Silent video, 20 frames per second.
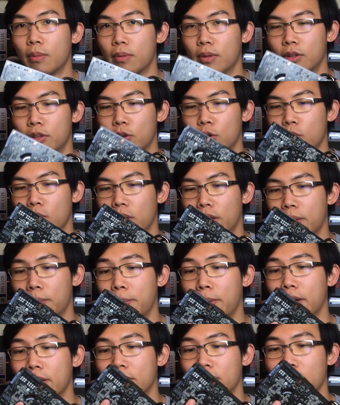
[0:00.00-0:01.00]
you know, like
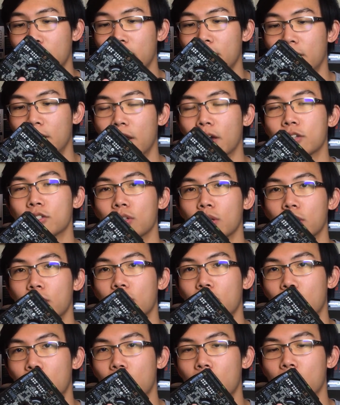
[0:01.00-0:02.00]
back then they actually
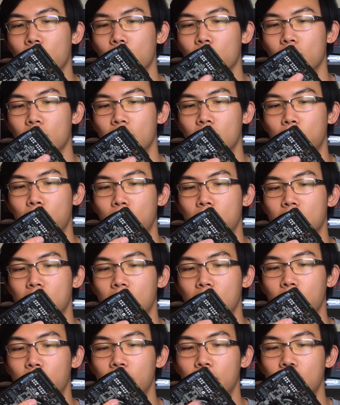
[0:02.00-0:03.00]
cut out the P
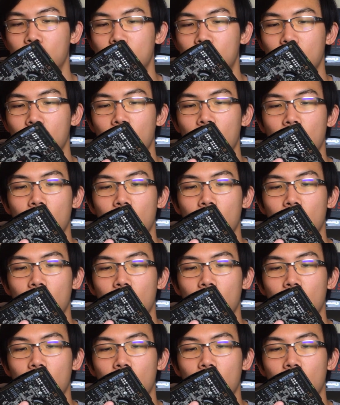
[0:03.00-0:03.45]
C Bs